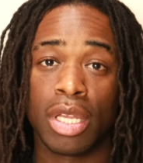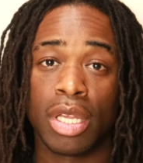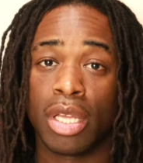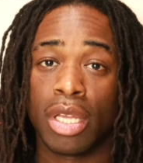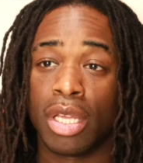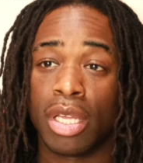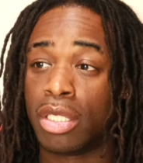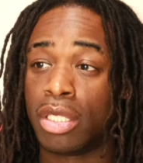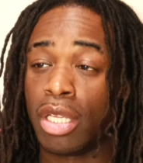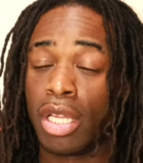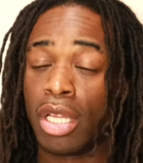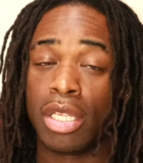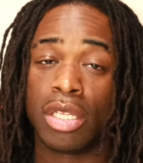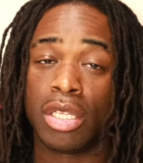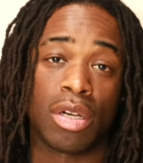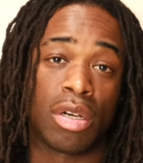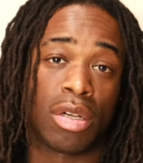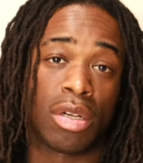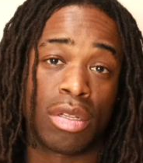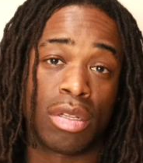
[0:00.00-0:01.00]
He said he
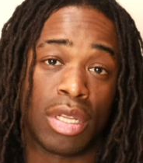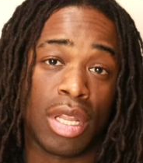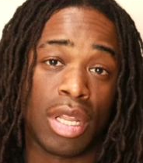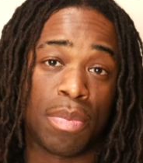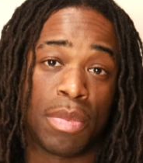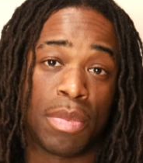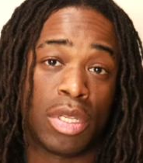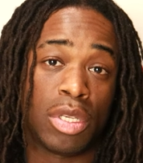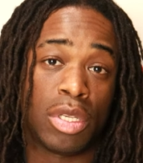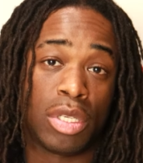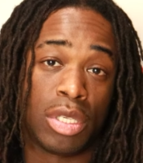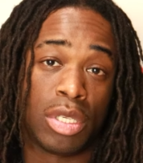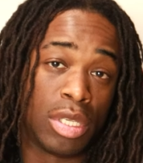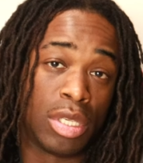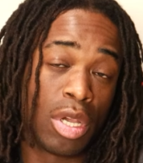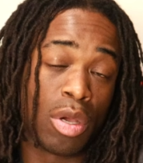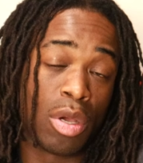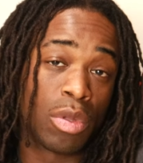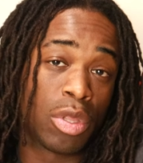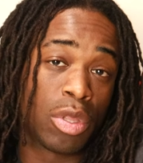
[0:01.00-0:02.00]
gonna let me
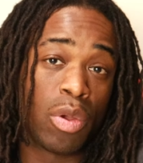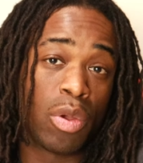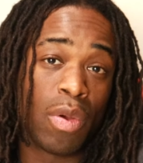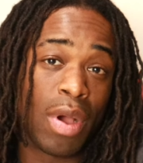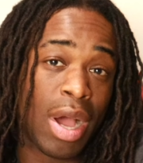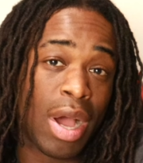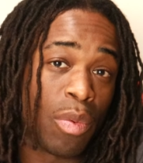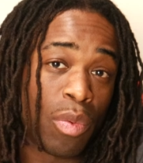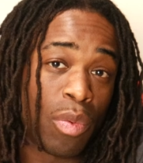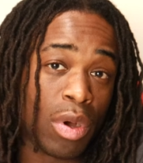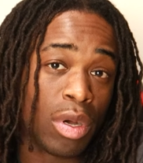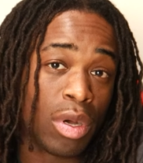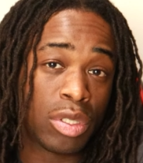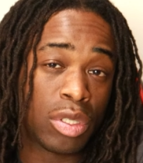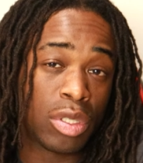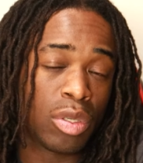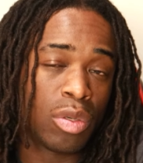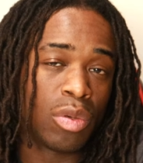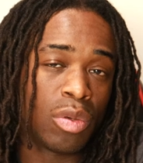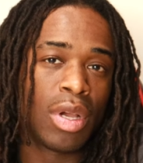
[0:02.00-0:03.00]
deal with you how I want
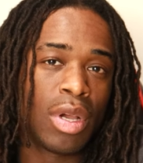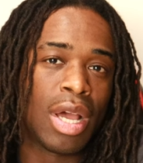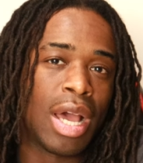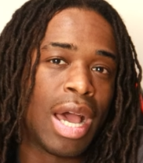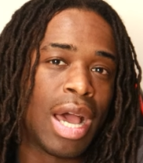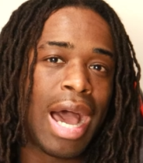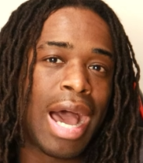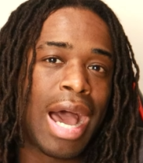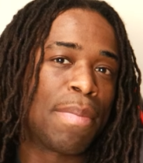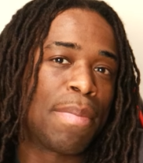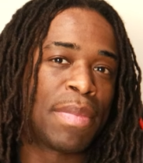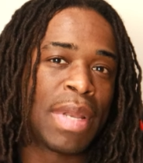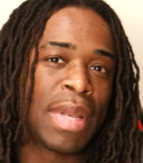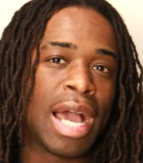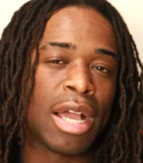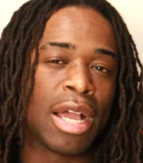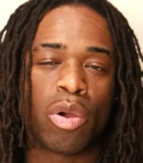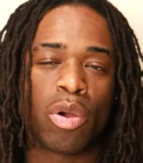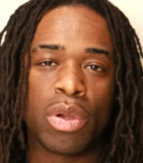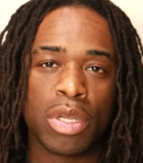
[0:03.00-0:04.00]
to. I'm not
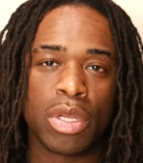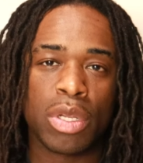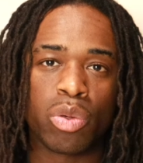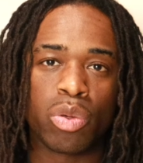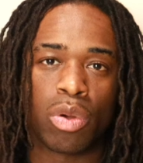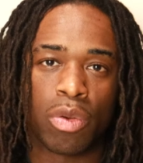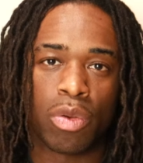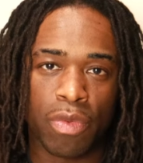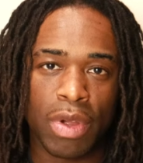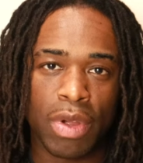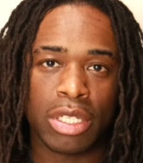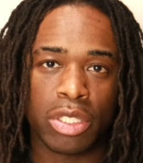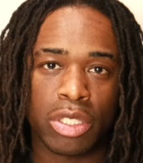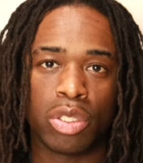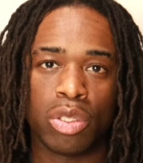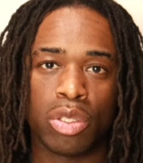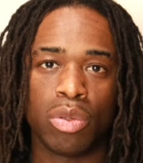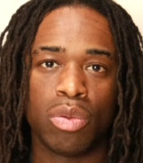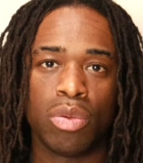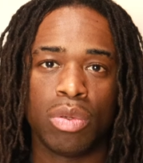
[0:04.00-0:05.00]
going to arrest you,